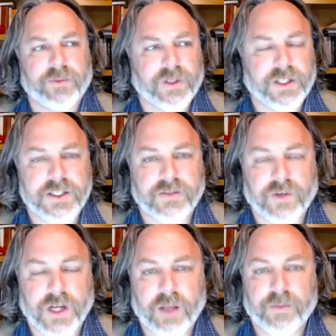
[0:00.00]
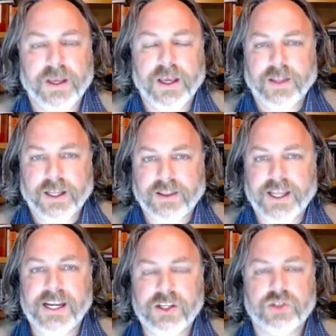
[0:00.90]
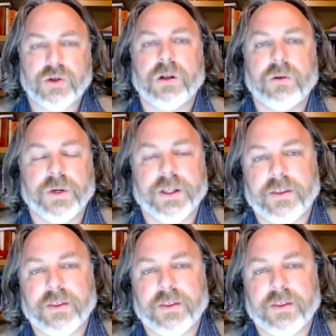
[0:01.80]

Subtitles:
Religion for help that they struggle with.